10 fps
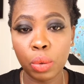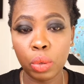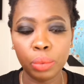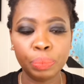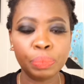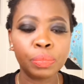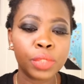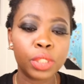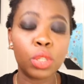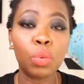you know.
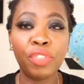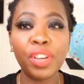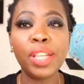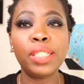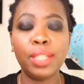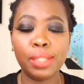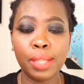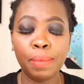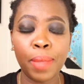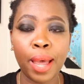So we finish the
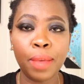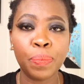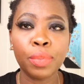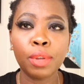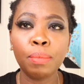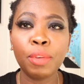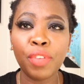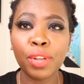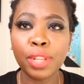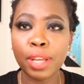same time.
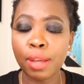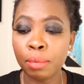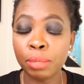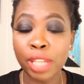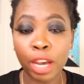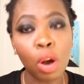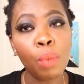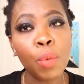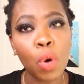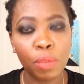Before they
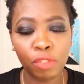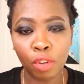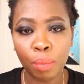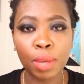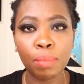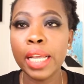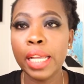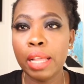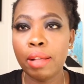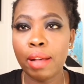come home before me,
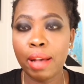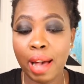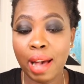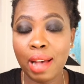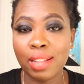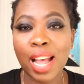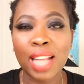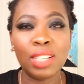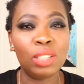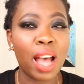and
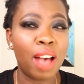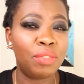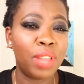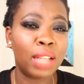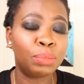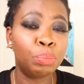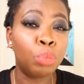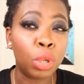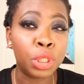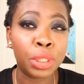I don't have that
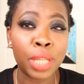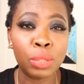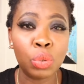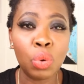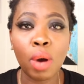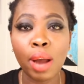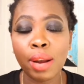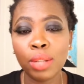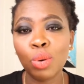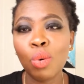much time to go
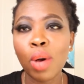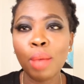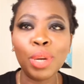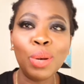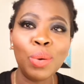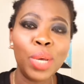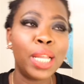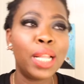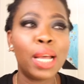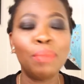around, to go and be
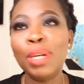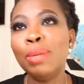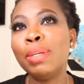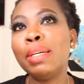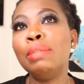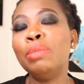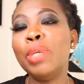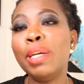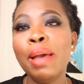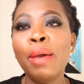looking which